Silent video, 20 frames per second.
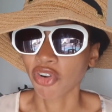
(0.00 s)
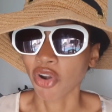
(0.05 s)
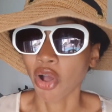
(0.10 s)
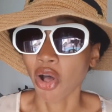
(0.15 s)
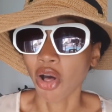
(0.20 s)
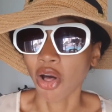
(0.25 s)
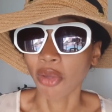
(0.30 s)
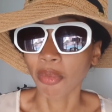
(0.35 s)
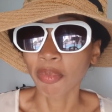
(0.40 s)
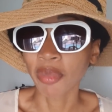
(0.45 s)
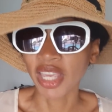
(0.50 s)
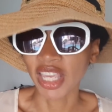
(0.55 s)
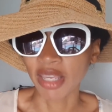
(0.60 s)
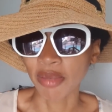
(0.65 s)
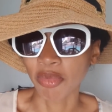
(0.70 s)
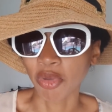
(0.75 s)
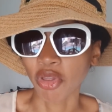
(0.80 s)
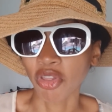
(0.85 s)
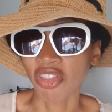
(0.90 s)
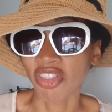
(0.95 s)
for all
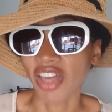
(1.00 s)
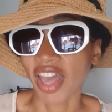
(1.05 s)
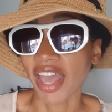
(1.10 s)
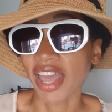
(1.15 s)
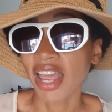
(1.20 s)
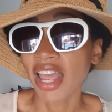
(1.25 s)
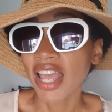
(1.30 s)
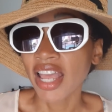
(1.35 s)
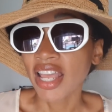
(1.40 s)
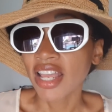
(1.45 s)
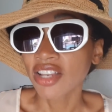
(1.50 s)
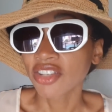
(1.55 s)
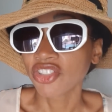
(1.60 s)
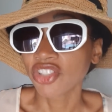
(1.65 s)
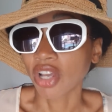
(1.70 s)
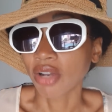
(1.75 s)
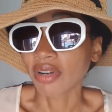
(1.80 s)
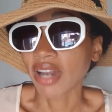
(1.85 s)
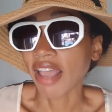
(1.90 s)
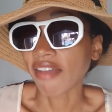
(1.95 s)
people that
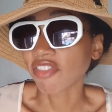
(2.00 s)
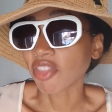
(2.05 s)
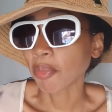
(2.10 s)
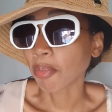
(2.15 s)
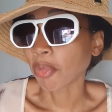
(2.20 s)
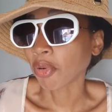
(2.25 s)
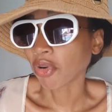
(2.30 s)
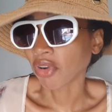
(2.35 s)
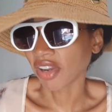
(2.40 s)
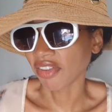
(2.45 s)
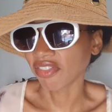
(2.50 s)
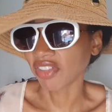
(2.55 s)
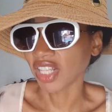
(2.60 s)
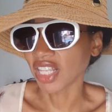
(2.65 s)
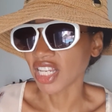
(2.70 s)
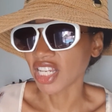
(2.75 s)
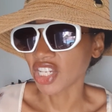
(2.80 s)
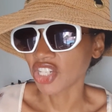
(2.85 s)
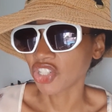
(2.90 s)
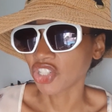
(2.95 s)
don't have the
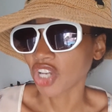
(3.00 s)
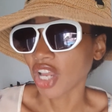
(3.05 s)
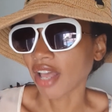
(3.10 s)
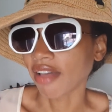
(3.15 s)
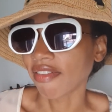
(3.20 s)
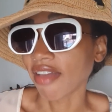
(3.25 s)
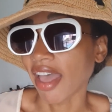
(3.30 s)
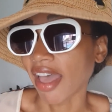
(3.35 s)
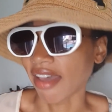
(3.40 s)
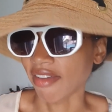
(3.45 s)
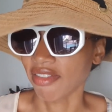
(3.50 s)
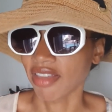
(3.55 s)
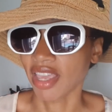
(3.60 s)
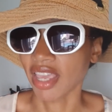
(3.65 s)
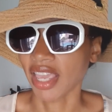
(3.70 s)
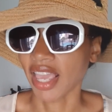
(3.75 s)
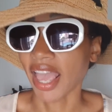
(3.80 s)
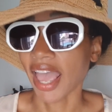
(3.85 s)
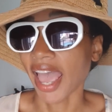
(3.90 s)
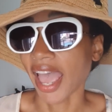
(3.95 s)
privilege of
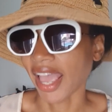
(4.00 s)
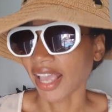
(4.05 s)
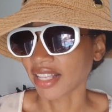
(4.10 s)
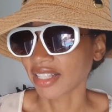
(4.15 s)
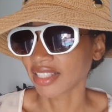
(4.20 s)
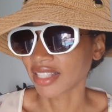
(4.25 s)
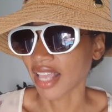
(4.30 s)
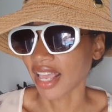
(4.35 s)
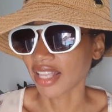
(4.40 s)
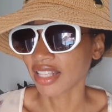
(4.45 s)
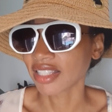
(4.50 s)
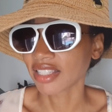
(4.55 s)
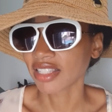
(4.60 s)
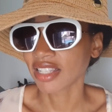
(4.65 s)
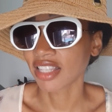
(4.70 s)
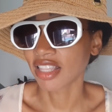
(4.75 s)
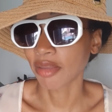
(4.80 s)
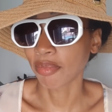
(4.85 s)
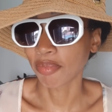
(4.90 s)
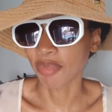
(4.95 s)
having access to the